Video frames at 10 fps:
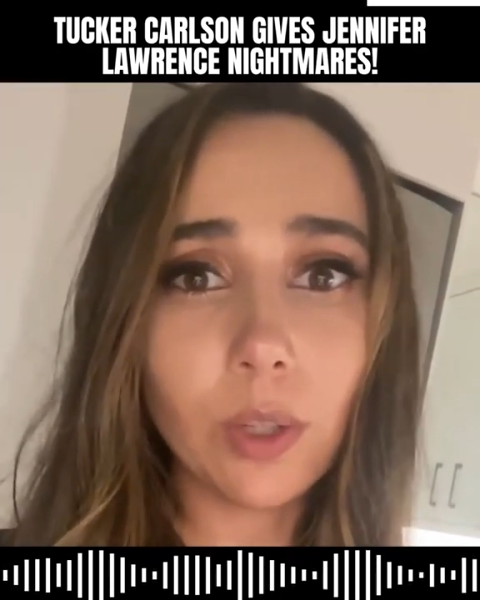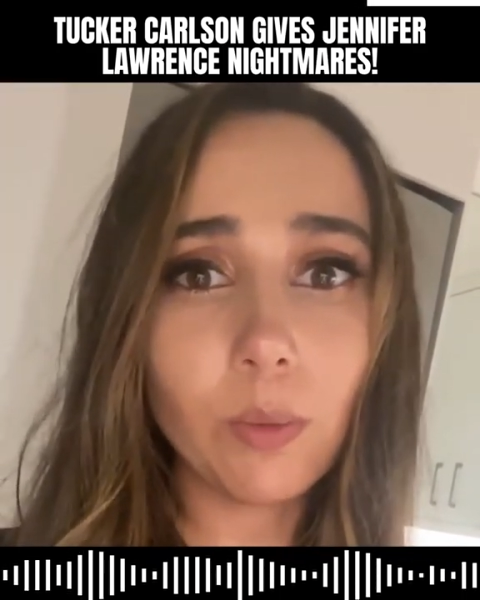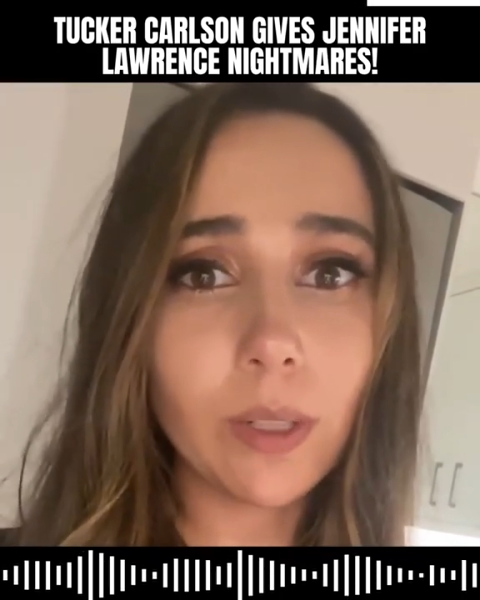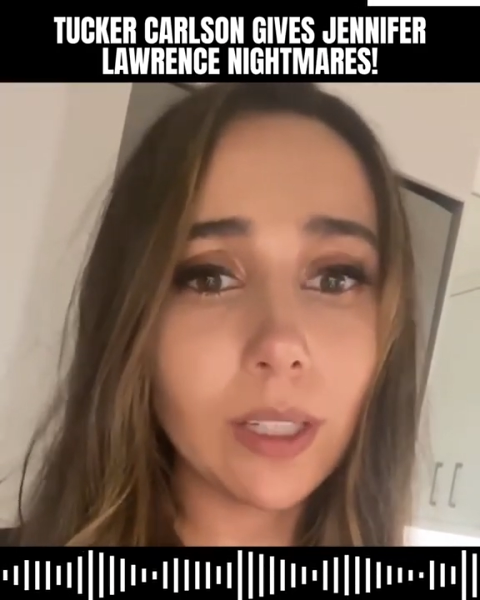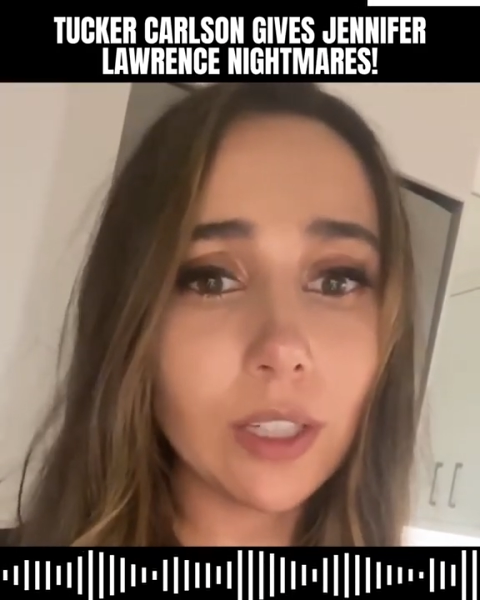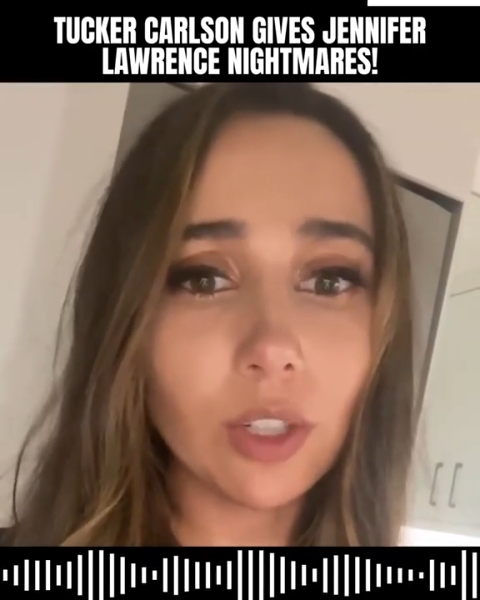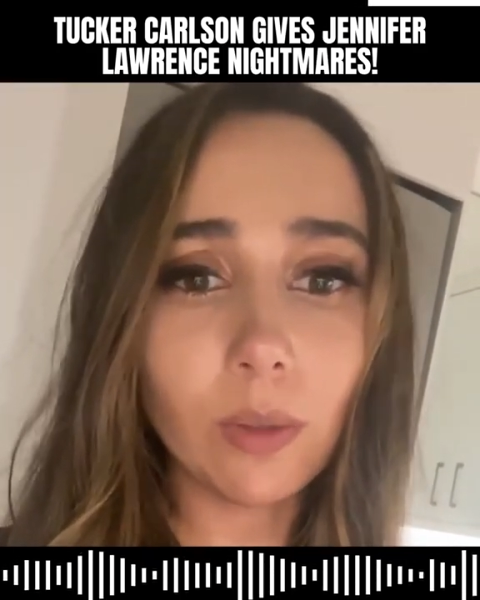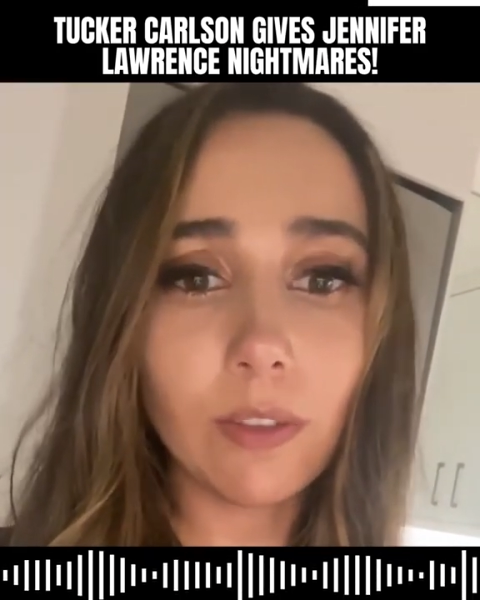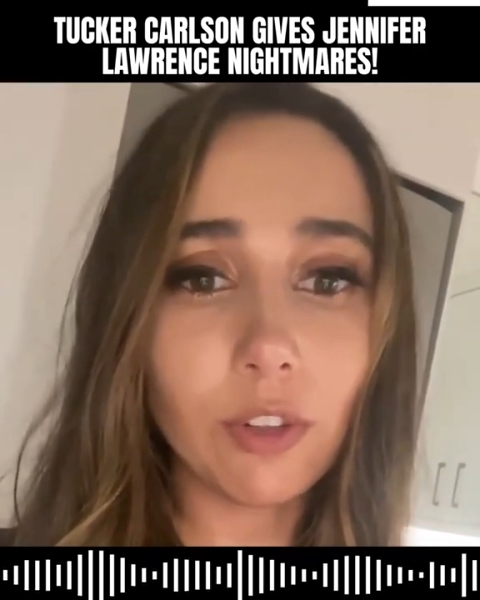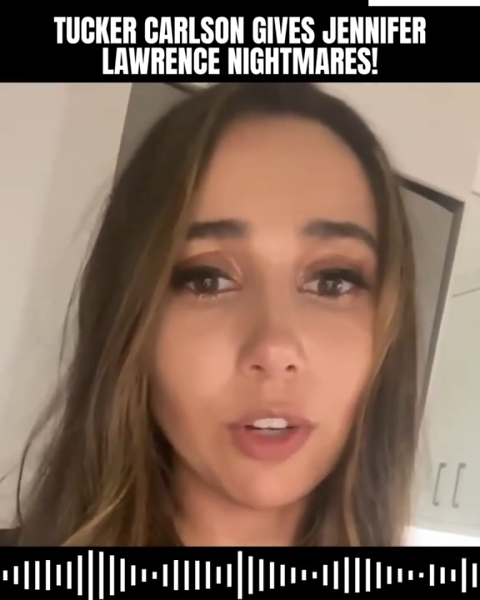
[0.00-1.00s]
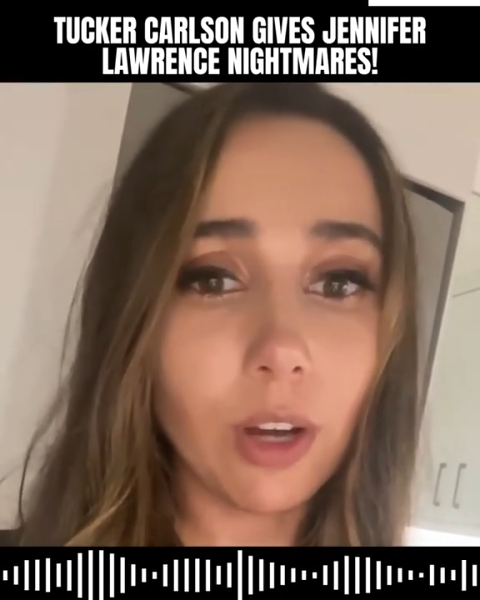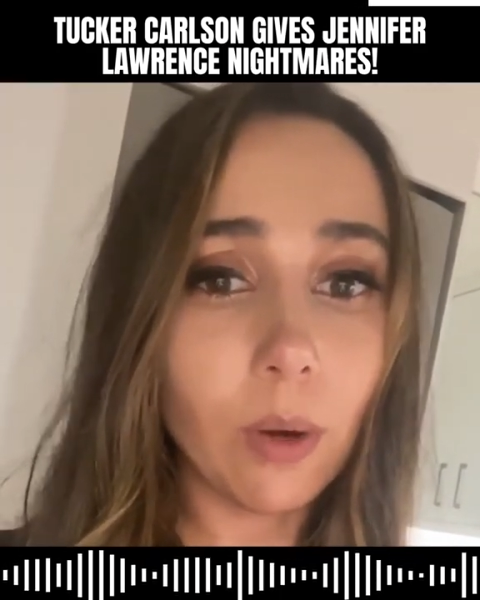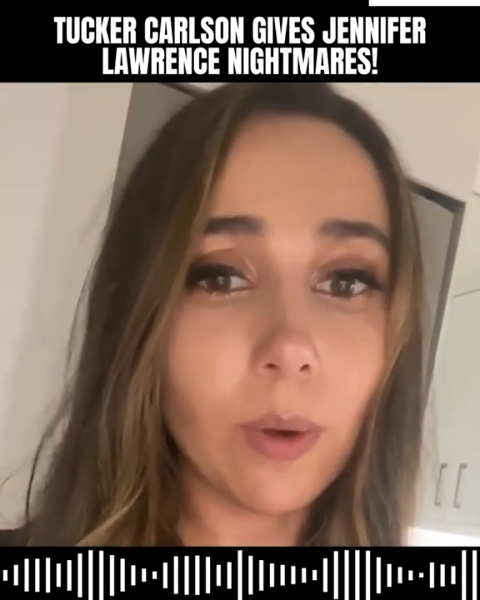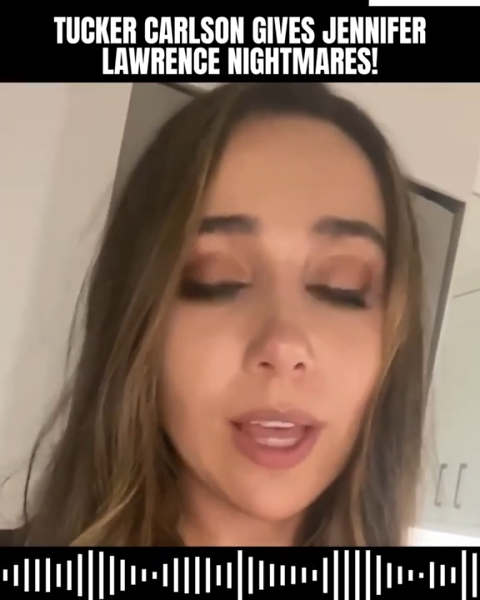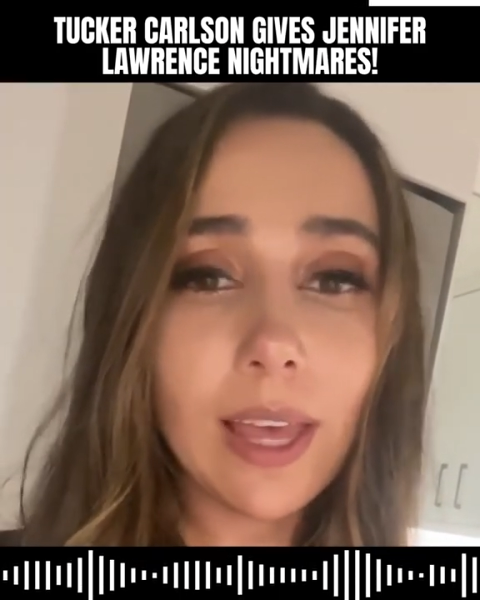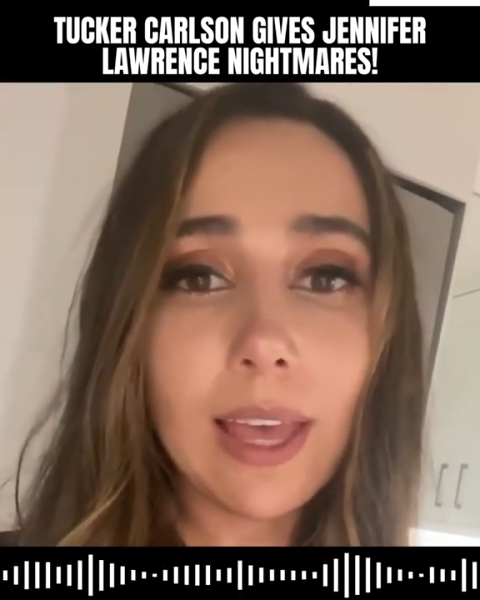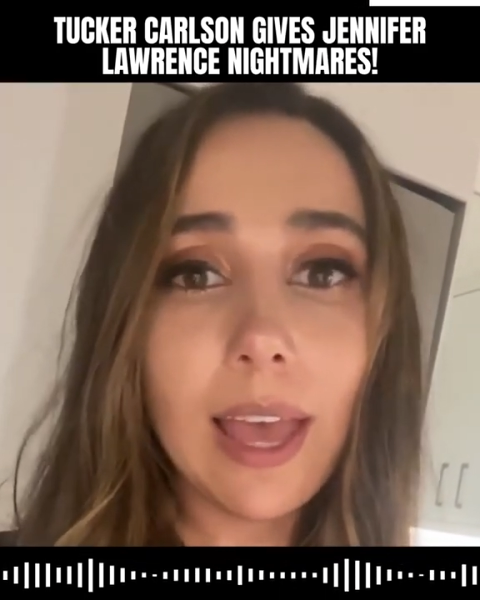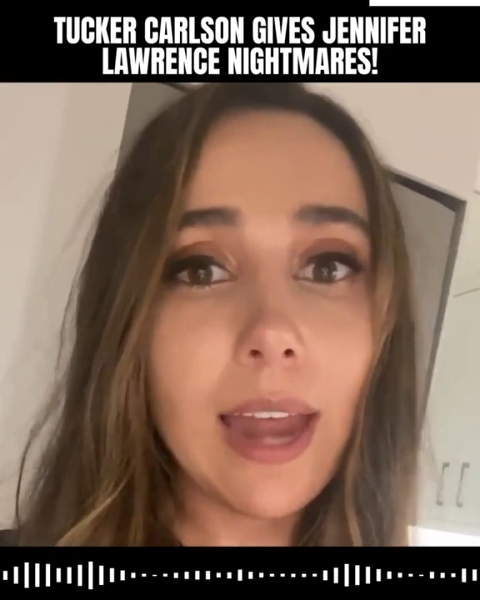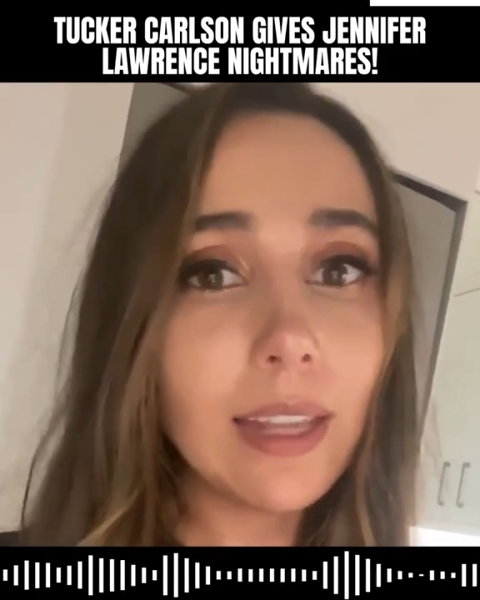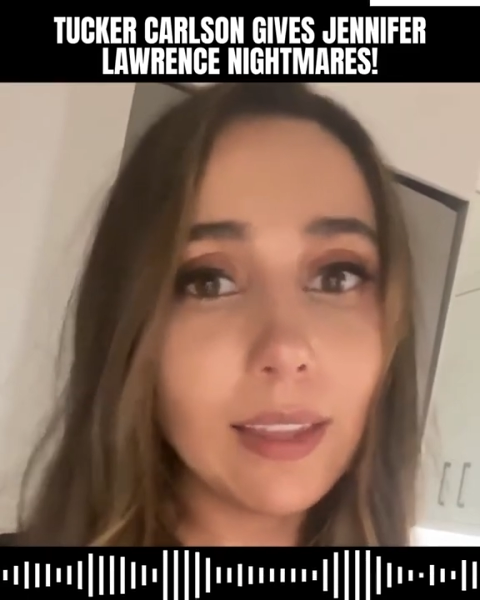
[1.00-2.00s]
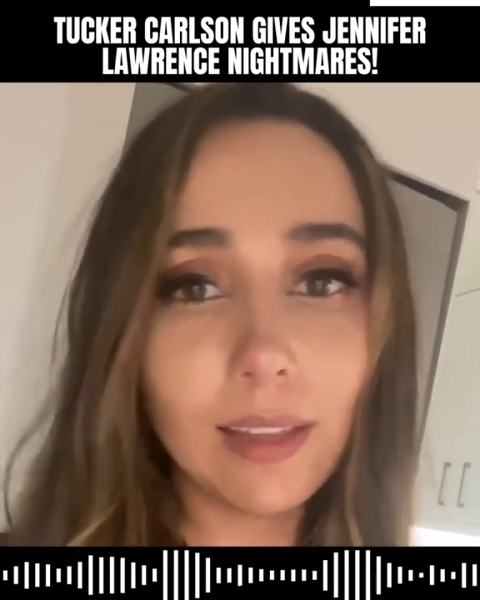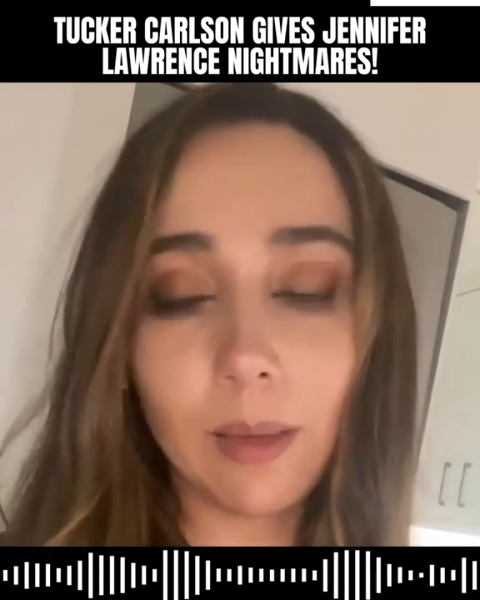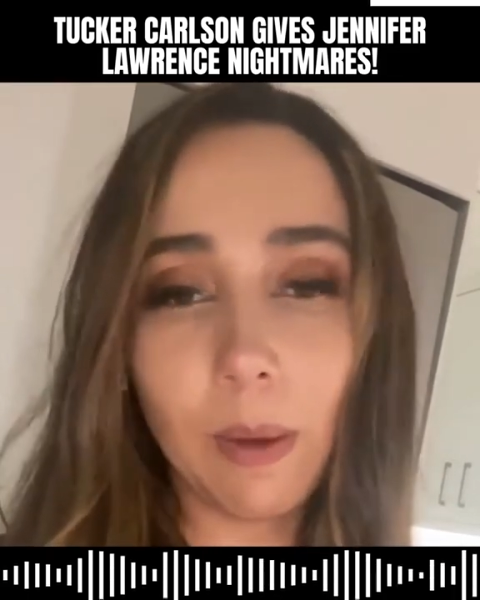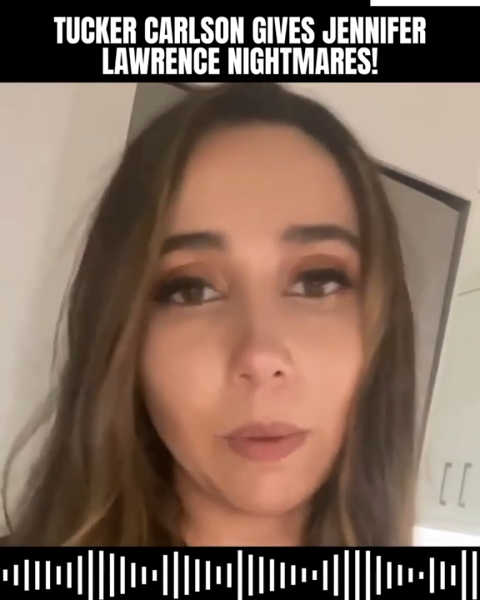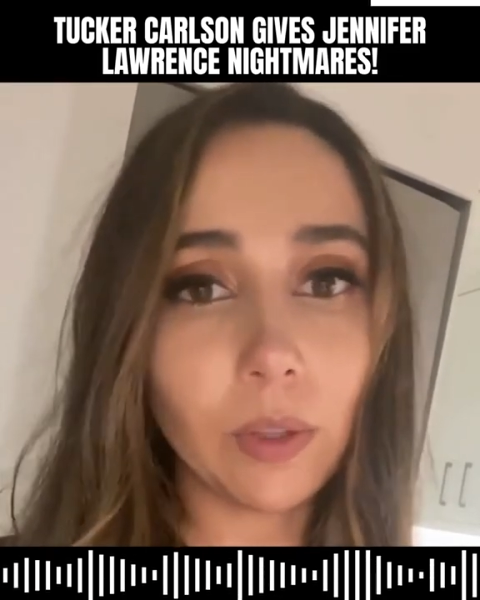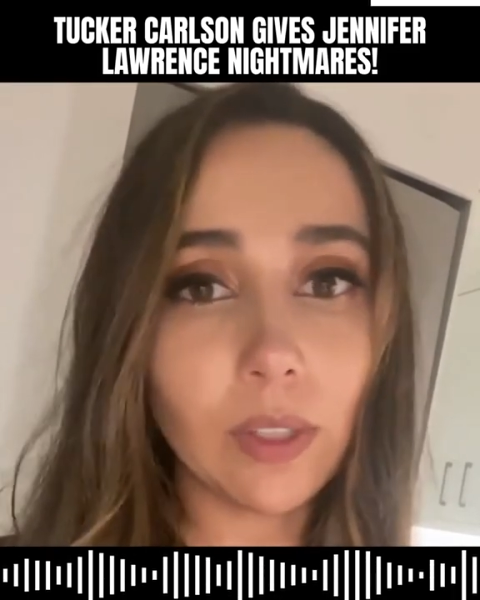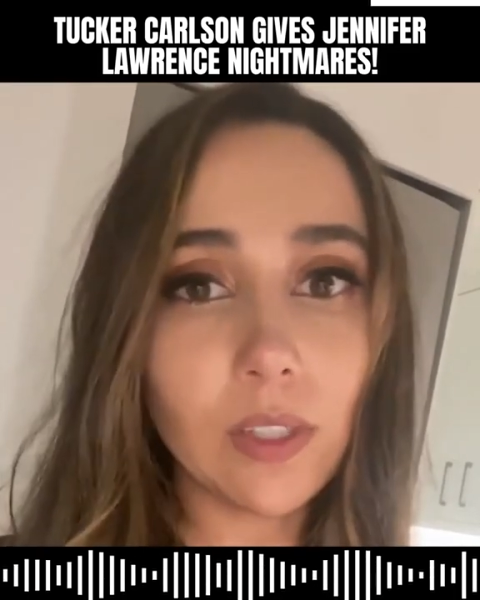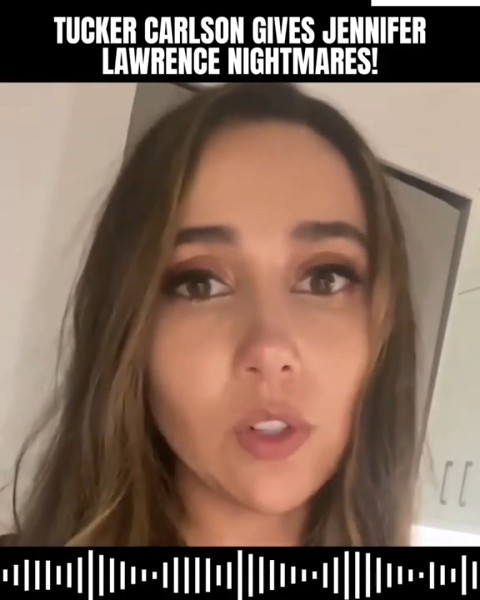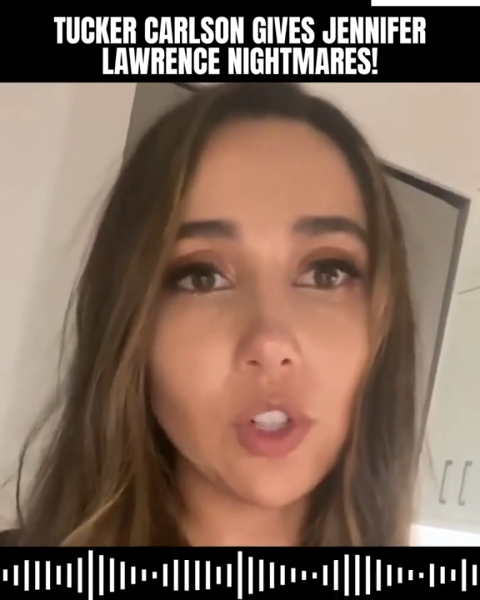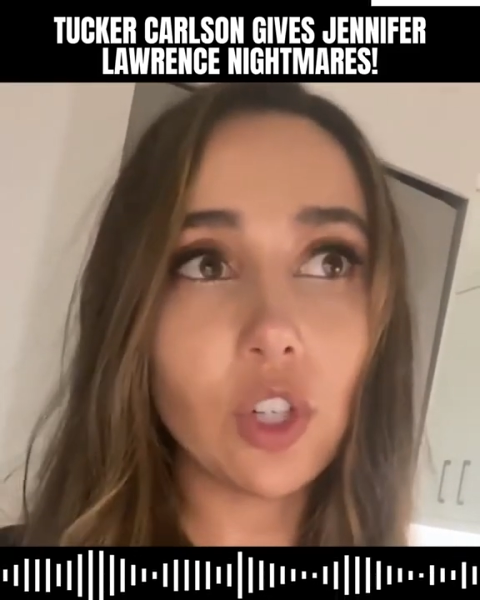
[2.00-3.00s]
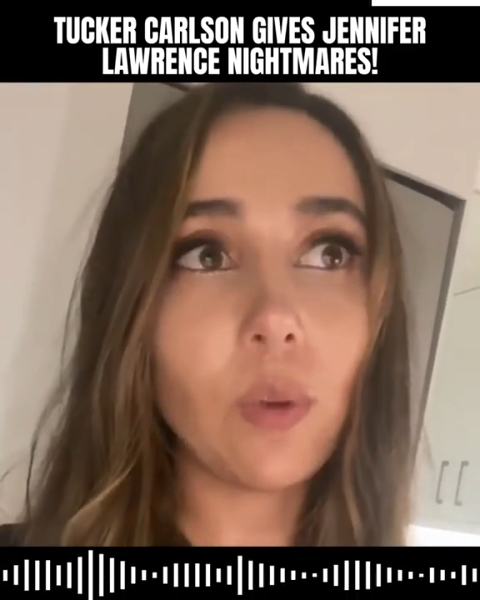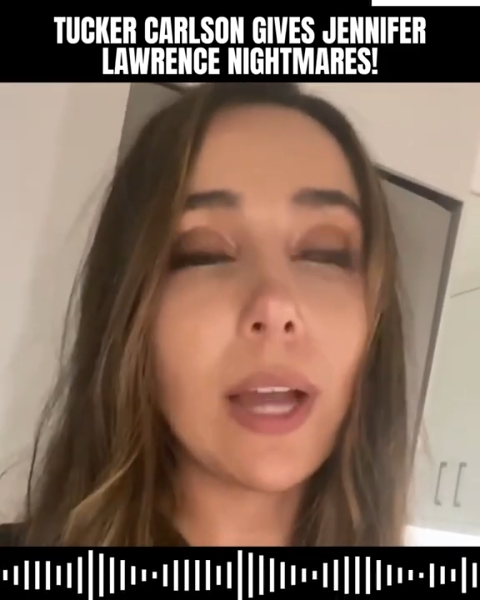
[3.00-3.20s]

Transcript: You really don't even know anything about what you're listening to.